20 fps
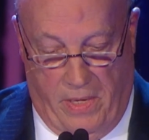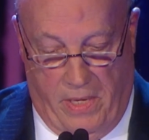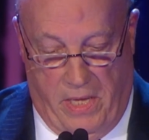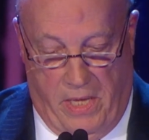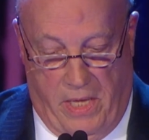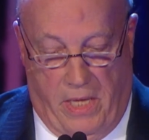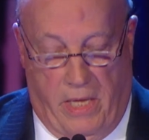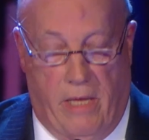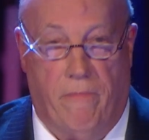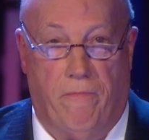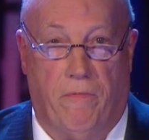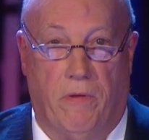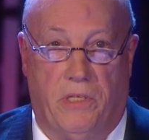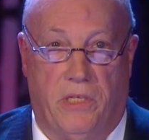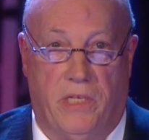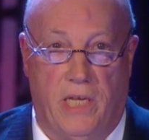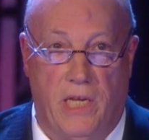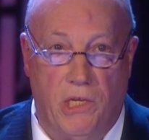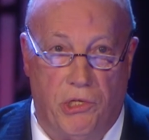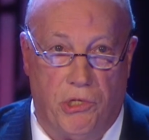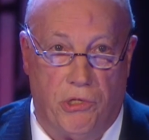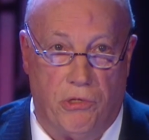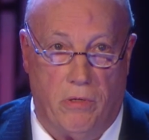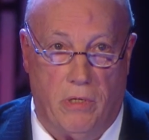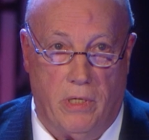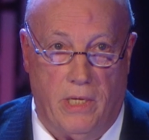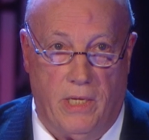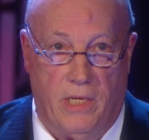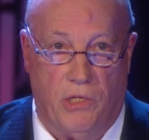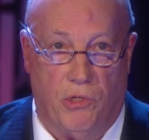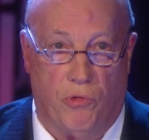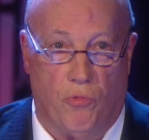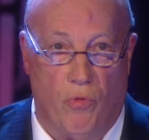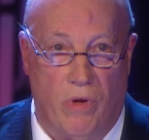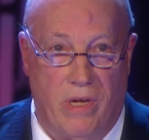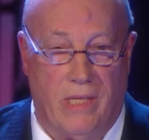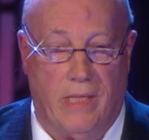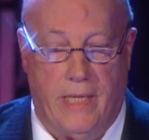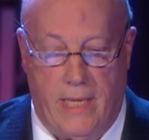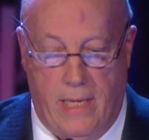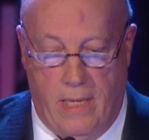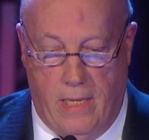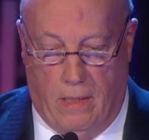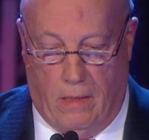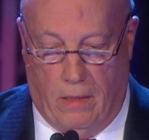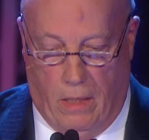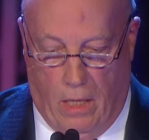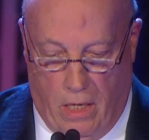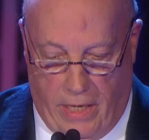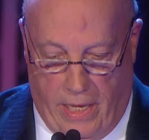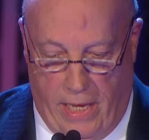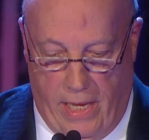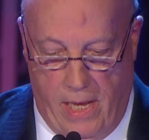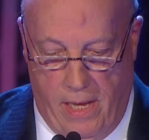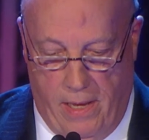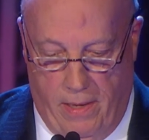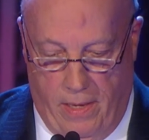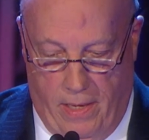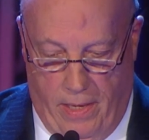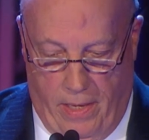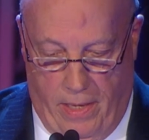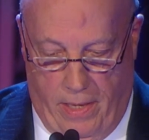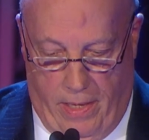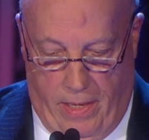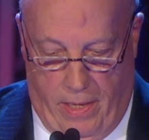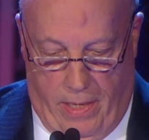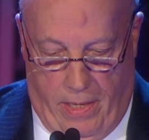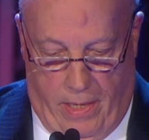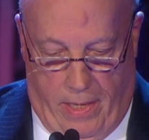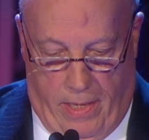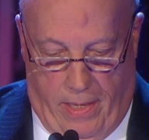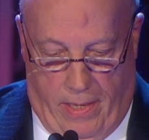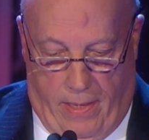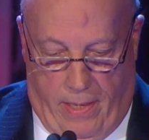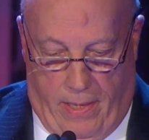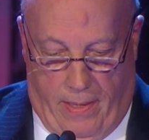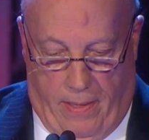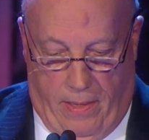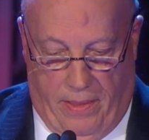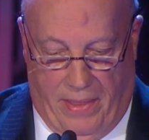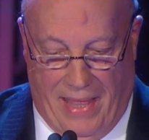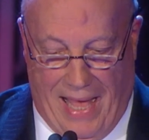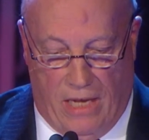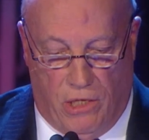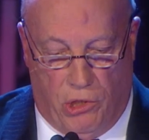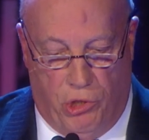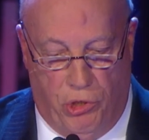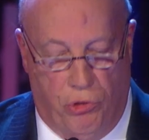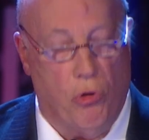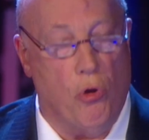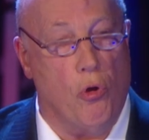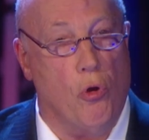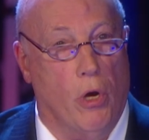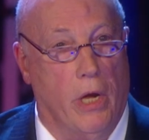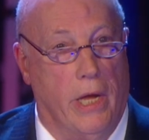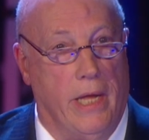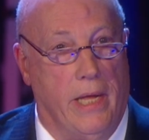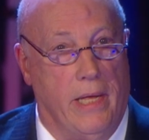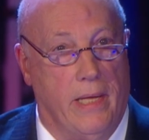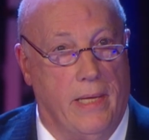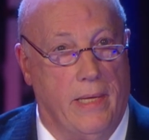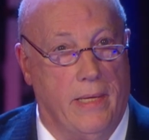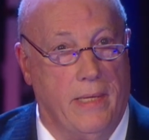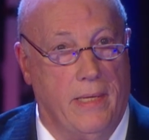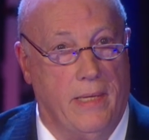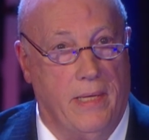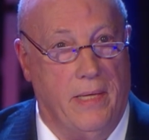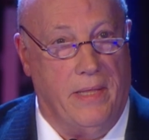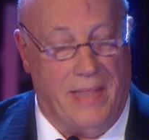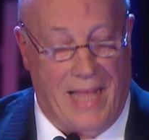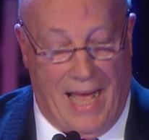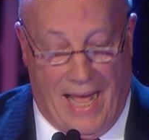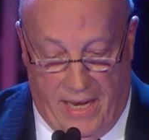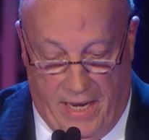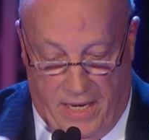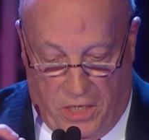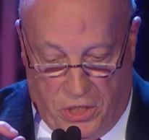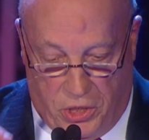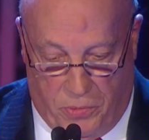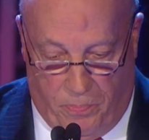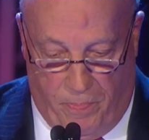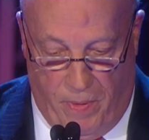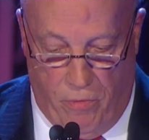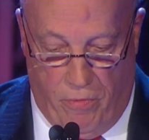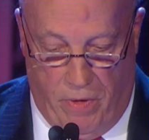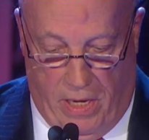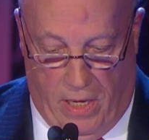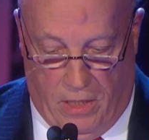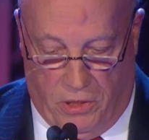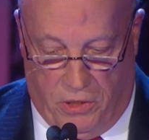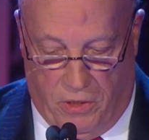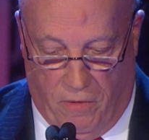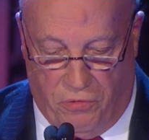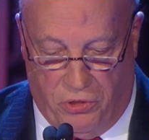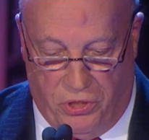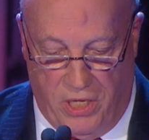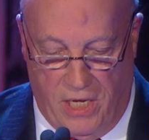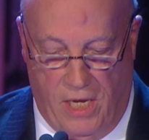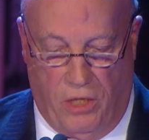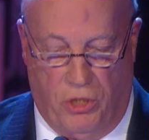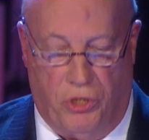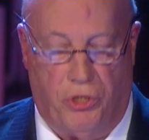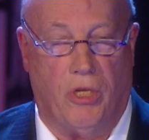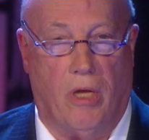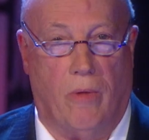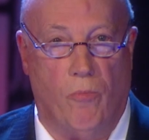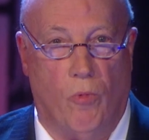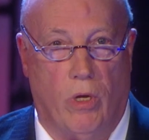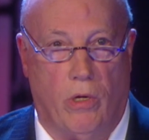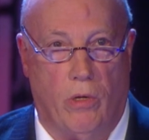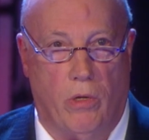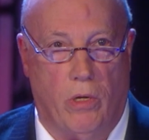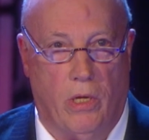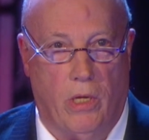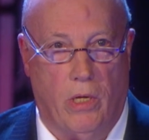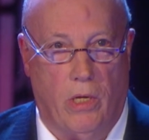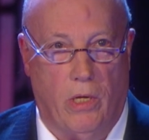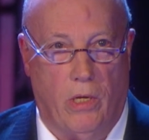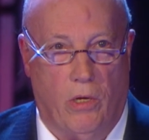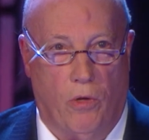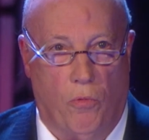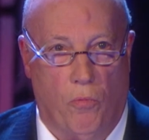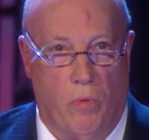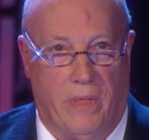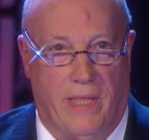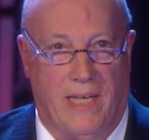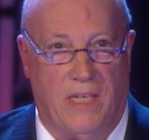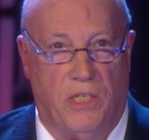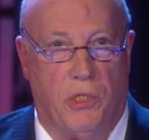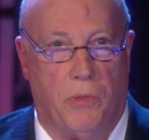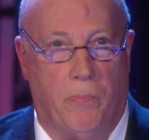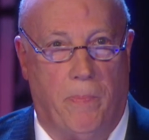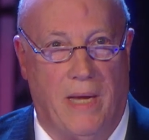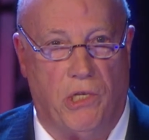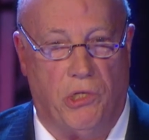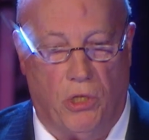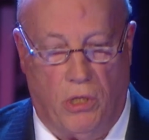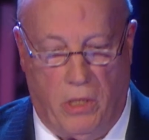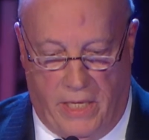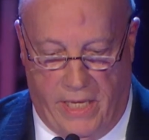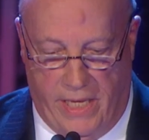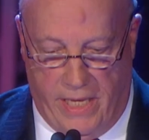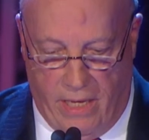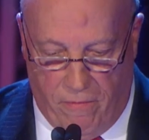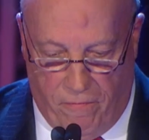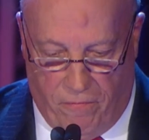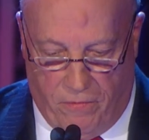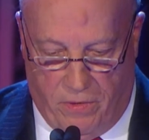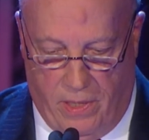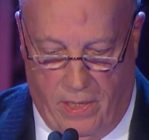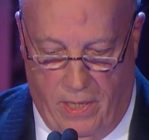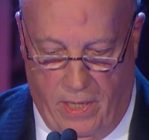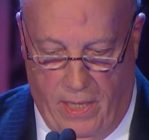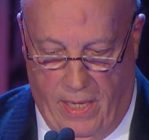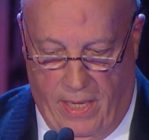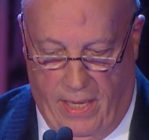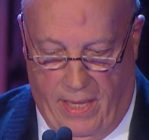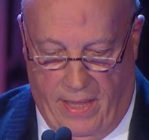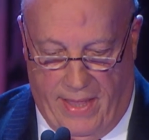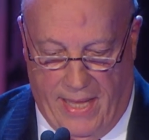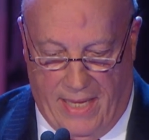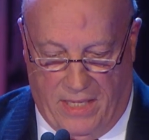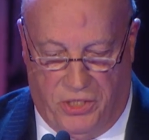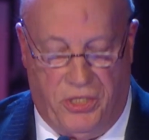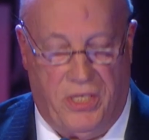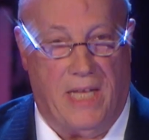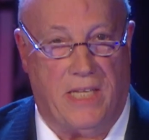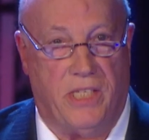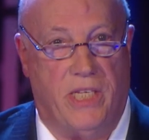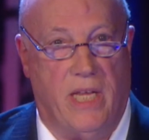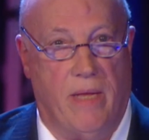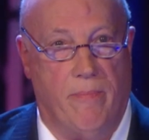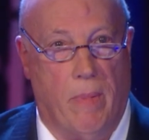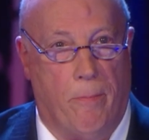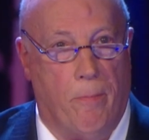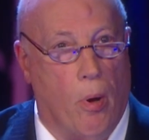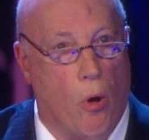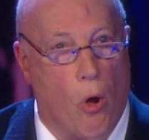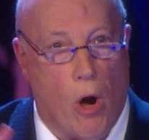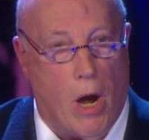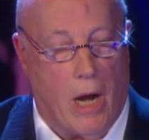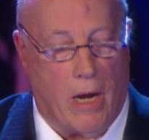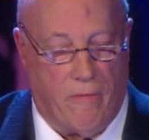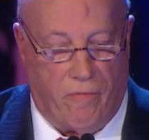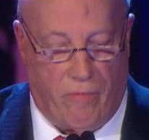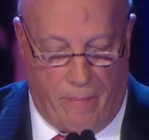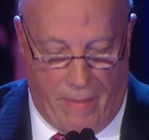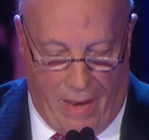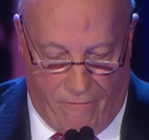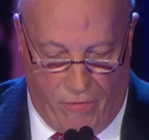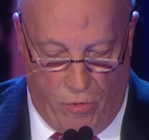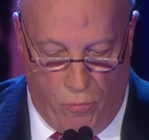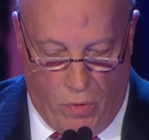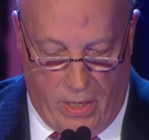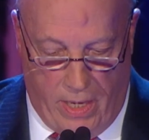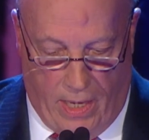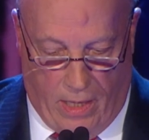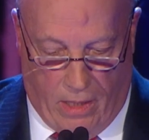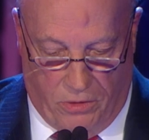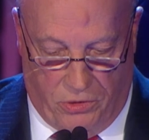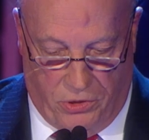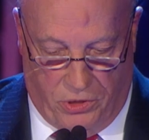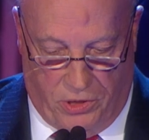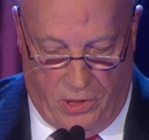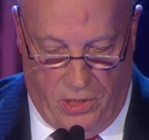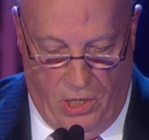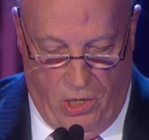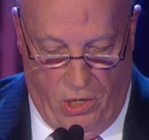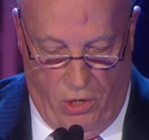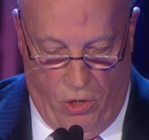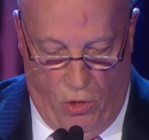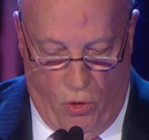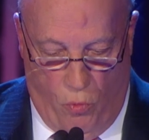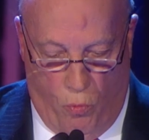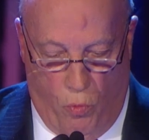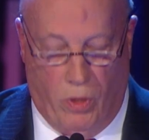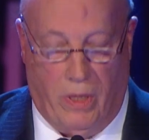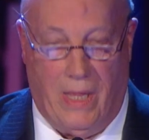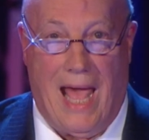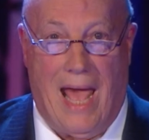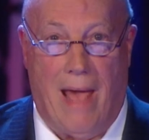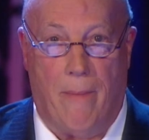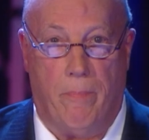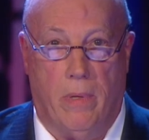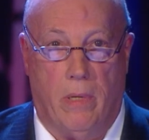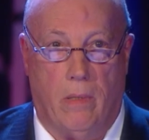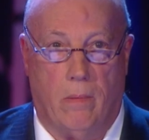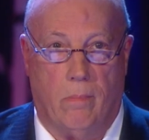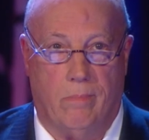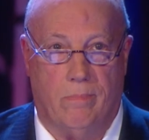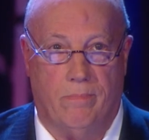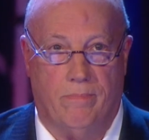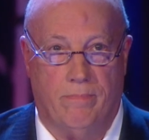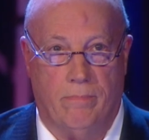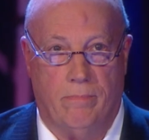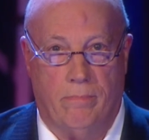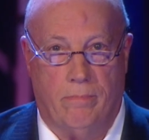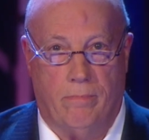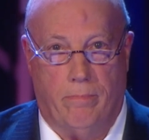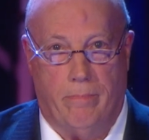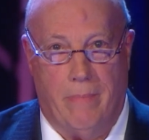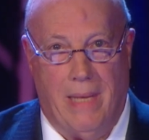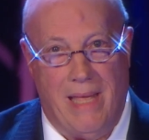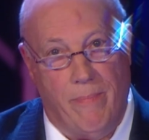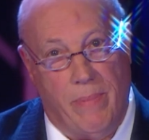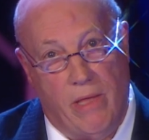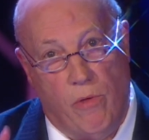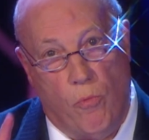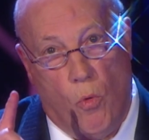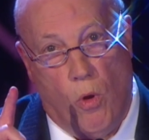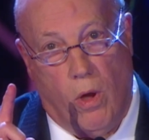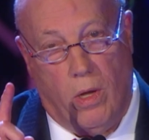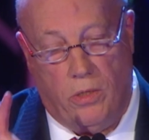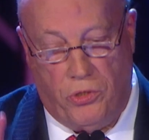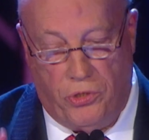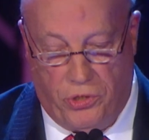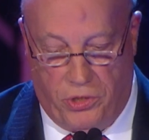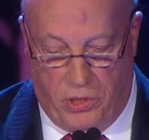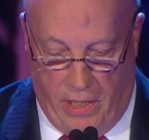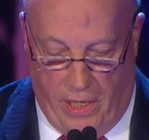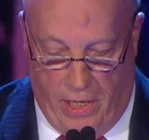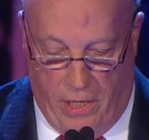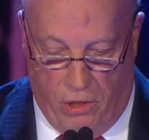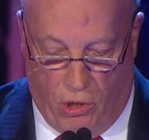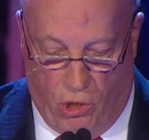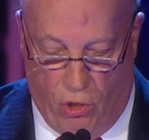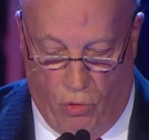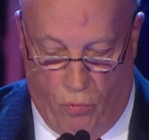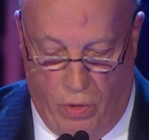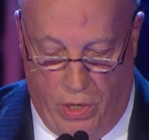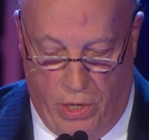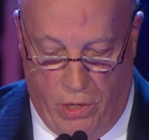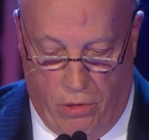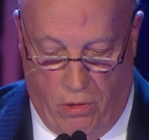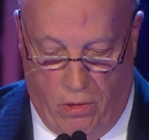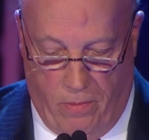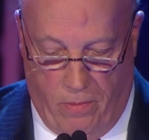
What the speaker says: if a teacher is really lucky, that joy, that experience of seeing someone with a special gift that sets him apart from everyone else will happen maybe once in a career,